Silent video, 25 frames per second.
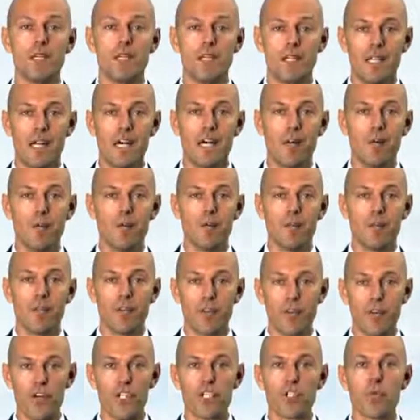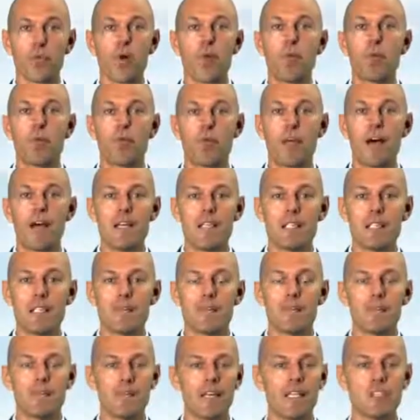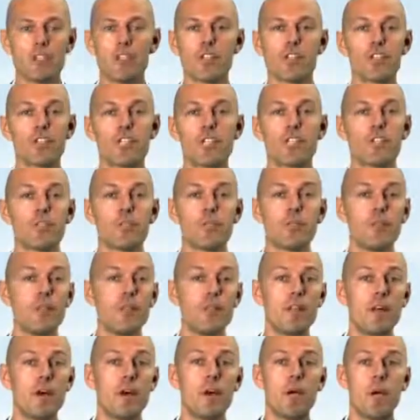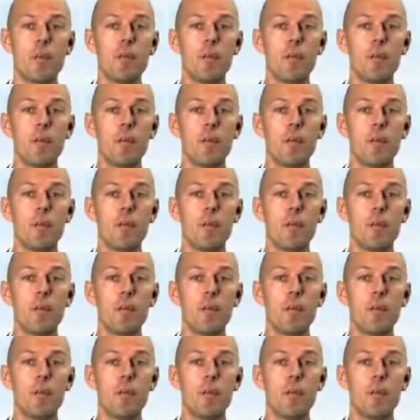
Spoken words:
Now, the first one, price, that's considered to be the